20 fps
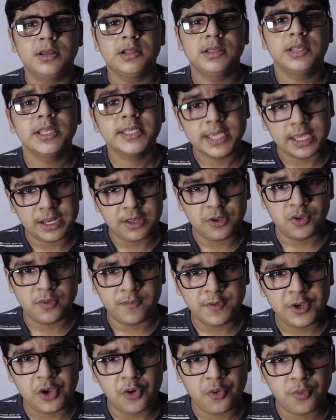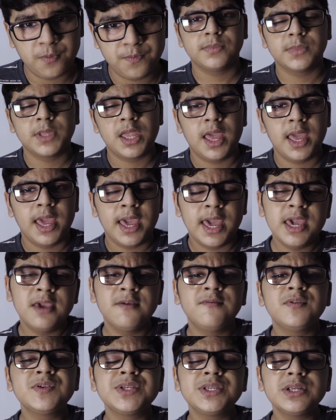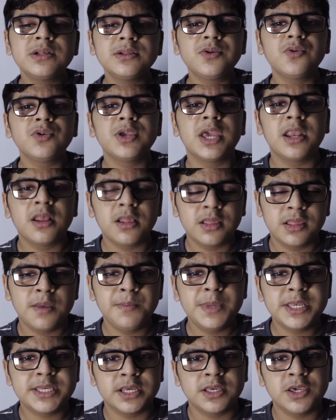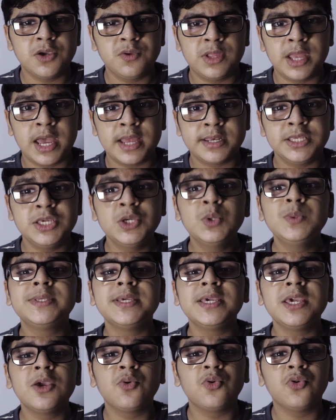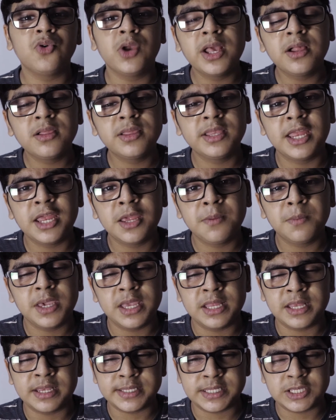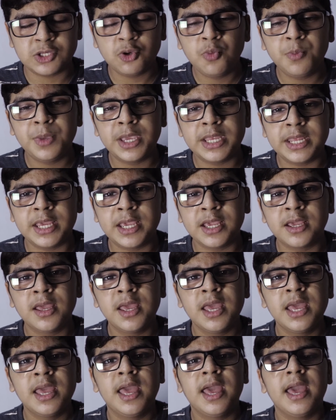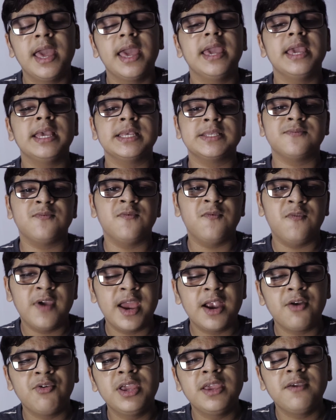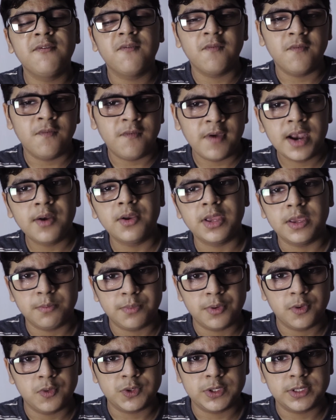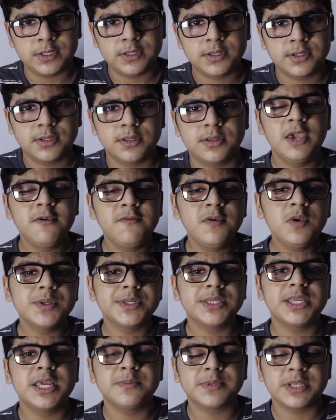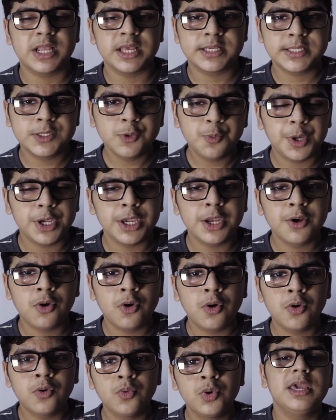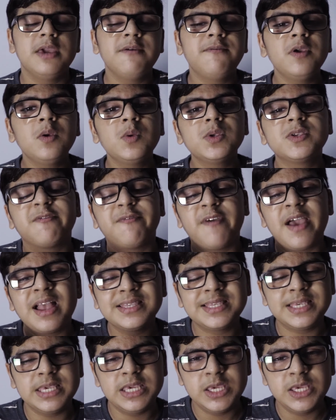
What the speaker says: Let's get into the video. Hey, if you still don't get it, let me tell you that using your real name in a Zoom meeting is very important. If you use names like superhero, if you use fancy